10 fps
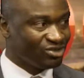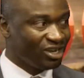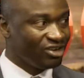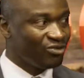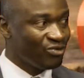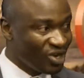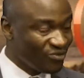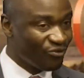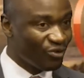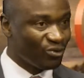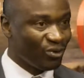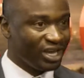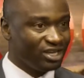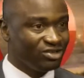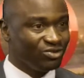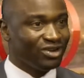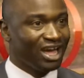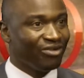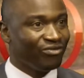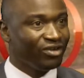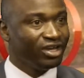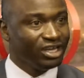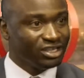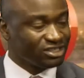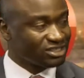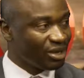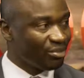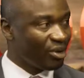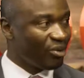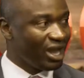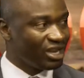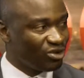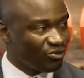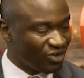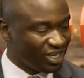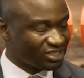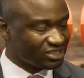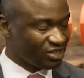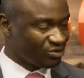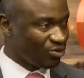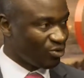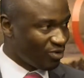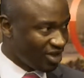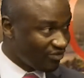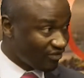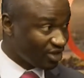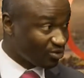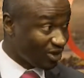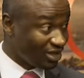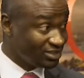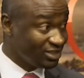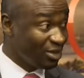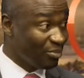You had Renford wide, you'd have Chisamba wide or Felix Katongo, wherever it was.